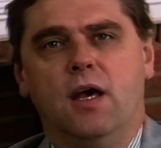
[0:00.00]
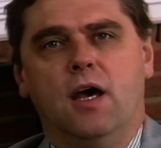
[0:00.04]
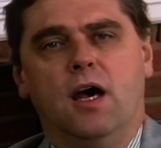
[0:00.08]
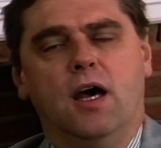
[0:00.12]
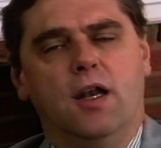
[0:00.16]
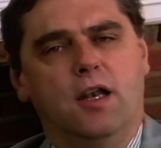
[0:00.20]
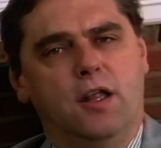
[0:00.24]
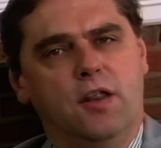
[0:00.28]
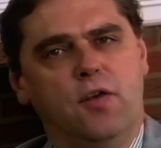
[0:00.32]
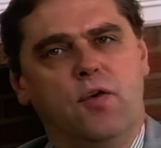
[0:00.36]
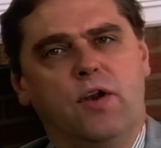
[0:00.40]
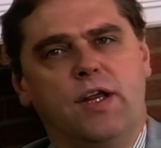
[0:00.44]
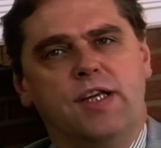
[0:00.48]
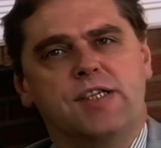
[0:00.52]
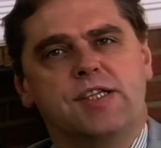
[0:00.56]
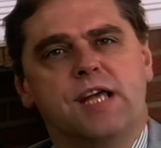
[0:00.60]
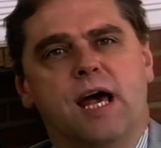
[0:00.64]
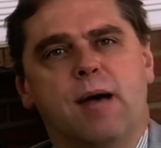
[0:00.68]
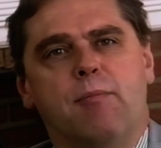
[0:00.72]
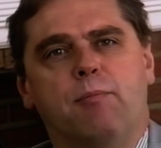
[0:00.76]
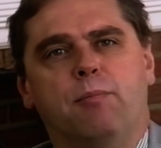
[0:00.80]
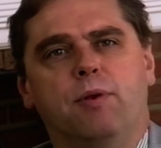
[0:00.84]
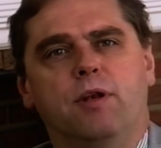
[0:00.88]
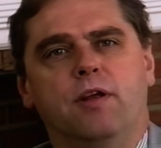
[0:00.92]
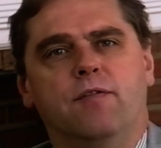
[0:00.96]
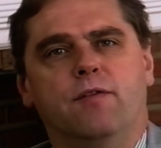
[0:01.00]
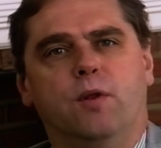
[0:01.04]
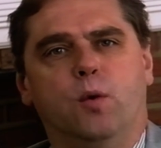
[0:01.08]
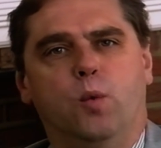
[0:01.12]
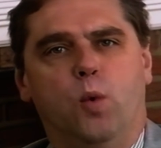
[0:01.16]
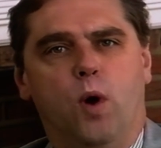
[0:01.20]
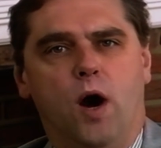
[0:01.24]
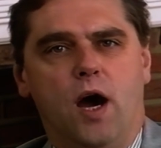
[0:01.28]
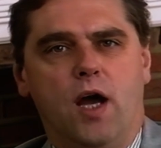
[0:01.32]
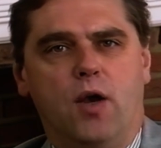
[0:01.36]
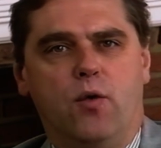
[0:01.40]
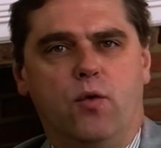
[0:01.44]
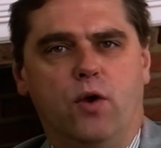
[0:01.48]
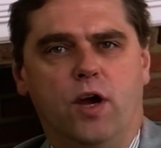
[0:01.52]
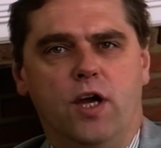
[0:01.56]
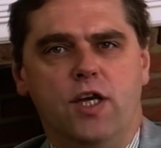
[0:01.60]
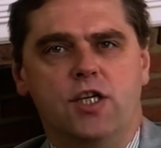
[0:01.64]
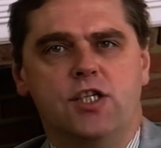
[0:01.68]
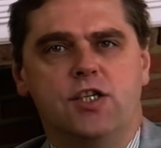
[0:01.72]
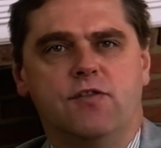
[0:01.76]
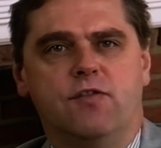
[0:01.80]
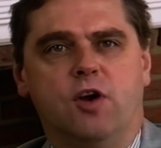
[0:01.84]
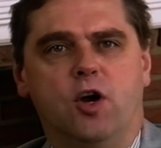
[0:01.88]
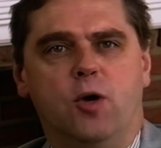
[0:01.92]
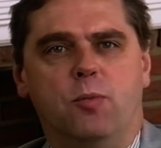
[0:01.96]
Another example of the wide
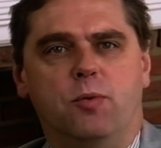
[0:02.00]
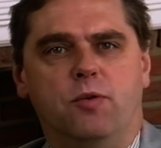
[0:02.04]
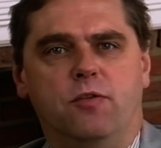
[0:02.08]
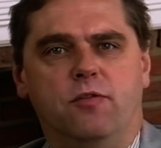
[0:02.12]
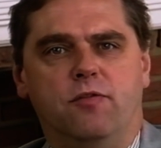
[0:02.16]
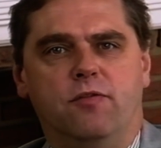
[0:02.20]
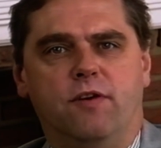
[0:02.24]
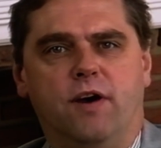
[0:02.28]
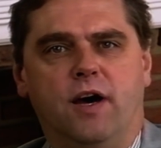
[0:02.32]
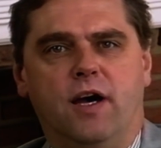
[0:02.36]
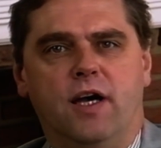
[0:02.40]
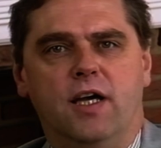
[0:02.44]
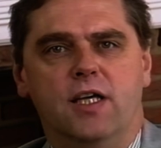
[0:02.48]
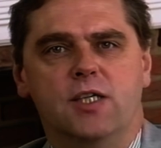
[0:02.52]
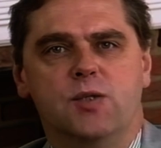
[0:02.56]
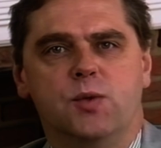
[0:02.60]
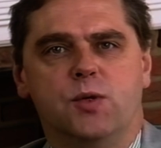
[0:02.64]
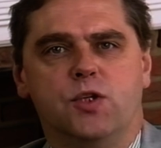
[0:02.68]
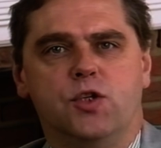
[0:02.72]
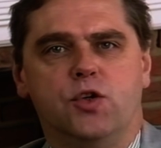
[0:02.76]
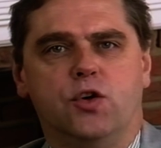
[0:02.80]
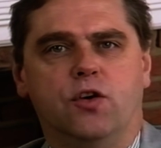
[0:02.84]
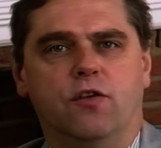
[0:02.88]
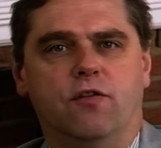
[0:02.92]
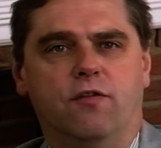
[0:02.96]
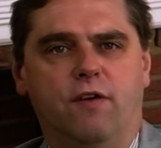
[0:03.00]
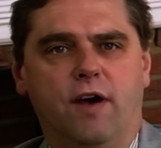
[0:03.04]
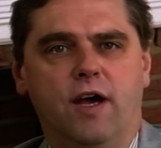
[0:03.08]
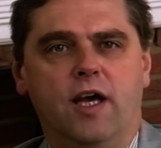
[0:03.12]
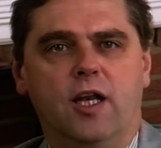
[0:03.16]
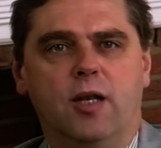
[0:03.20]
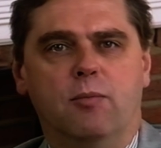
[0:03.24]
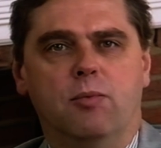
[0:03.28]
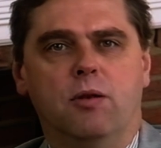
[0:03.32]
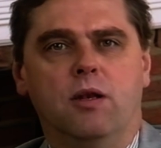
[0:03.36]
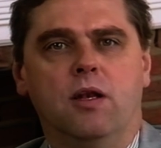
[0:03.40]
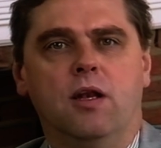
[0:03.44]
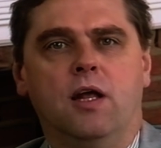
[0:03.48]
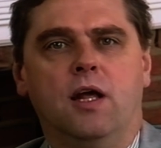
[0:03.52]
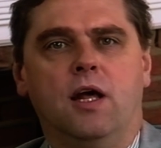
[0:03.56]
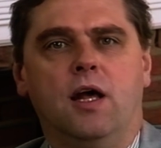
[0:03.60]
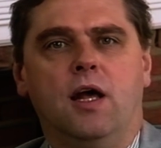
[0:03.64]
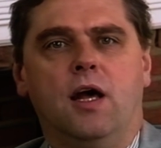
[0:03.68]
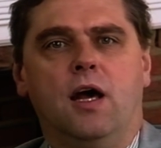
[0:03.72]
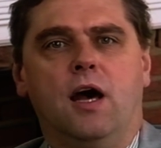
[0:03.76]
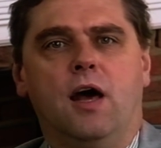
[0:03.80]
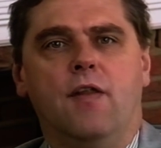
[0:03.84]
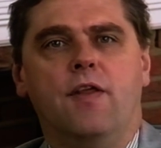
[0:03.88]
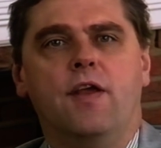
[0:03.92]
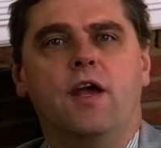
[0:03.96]
range of open fires which are available
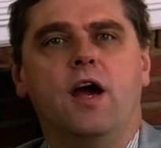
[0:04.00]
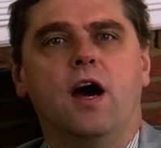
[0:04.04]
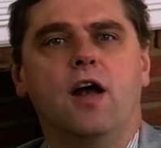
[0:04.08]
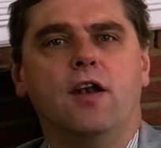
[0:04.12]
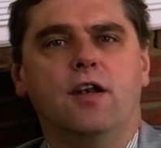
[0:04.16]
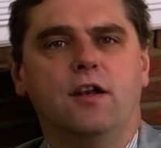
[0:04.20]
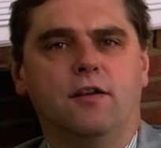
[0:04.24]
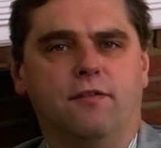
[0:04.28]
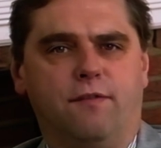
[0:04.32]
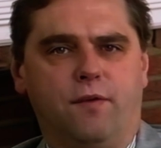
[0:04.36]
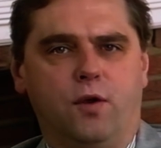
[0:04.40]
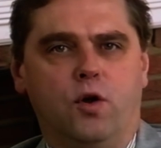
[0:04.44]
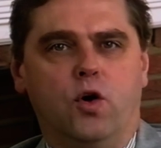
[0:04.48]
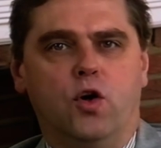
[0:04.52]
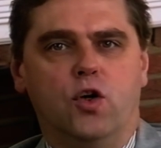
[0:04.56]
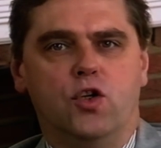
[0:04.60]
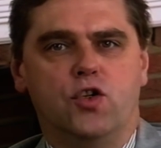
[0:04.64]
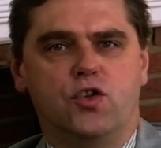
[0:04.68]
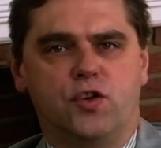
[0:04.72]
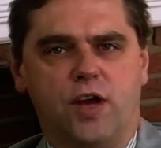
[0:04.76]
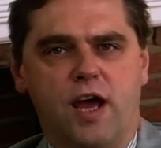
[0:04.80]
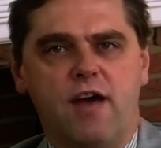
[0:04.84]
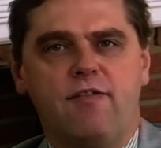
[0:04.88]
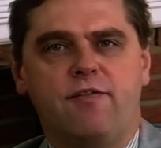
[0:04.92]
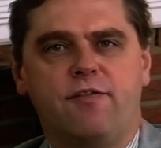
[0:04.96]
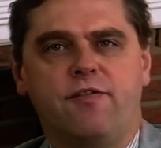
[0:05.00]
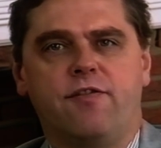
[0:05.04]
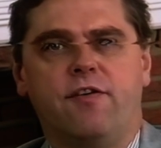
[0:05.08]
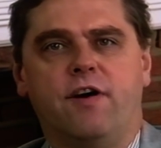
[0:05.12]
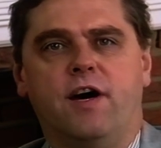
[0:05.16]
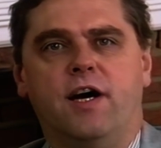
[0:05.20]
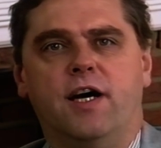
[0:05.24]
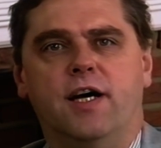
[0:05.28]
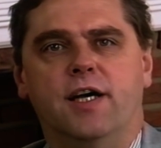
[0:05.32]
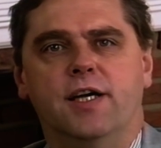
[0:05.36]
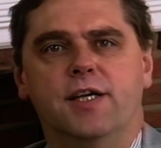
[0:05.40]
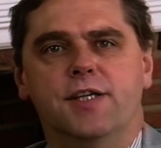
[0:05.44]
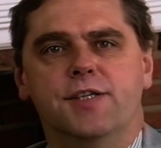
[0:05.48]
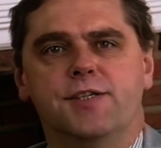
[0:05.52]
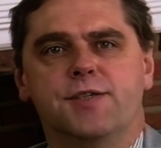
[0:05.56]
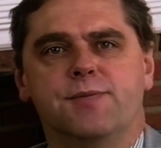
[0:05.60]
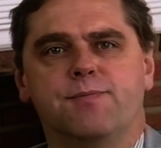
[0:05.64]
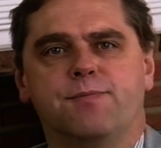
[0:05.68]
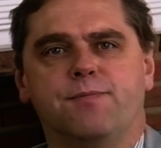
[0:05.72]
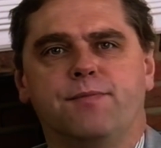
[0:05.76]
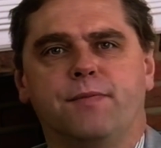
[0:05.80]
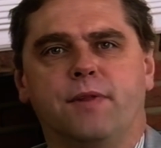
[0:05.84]
are the underfloor draft fires.